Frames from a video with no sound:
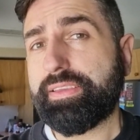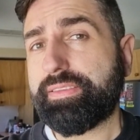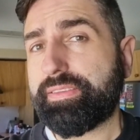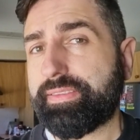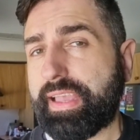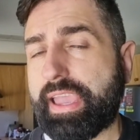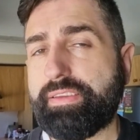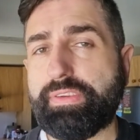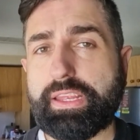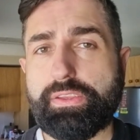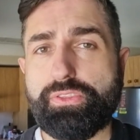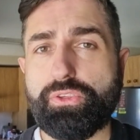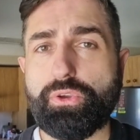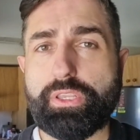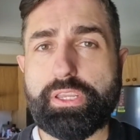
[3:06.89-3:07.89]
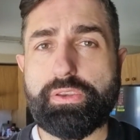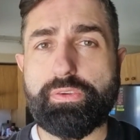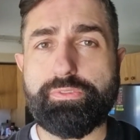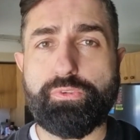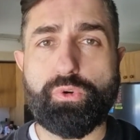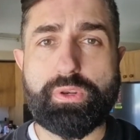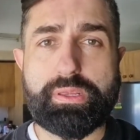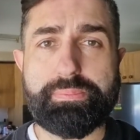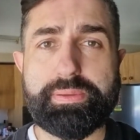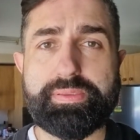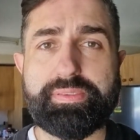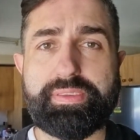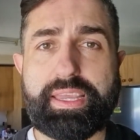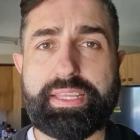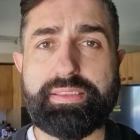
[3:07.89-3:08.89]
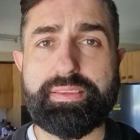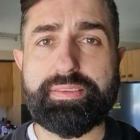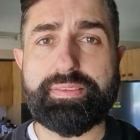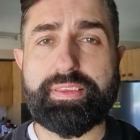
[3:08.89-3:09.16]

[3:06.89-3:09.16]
saving 30 to 40%.